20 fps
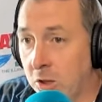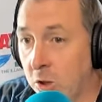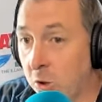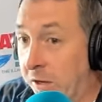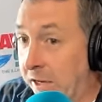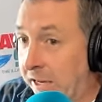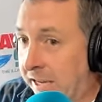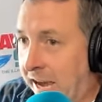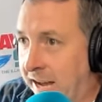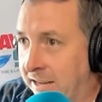
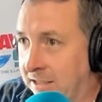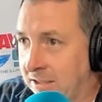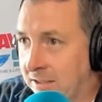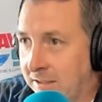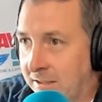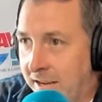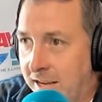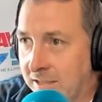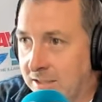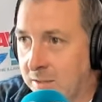looking
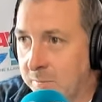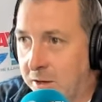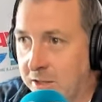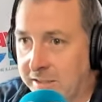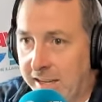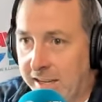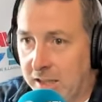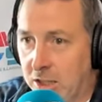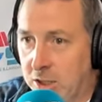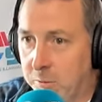at as the
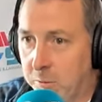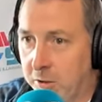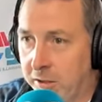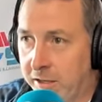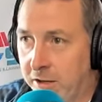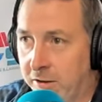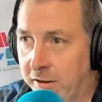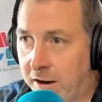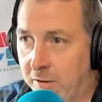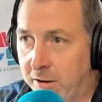most
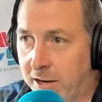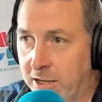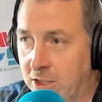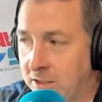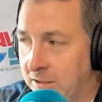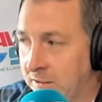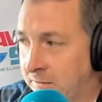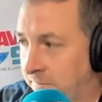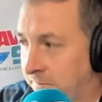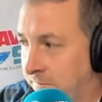eligible here in our
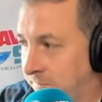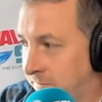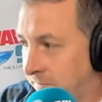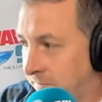region?